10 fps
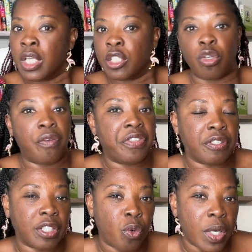So if
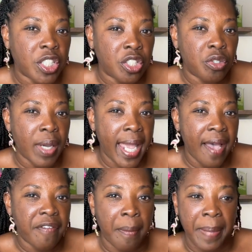there's a question you
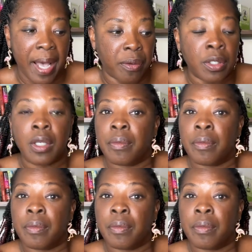have about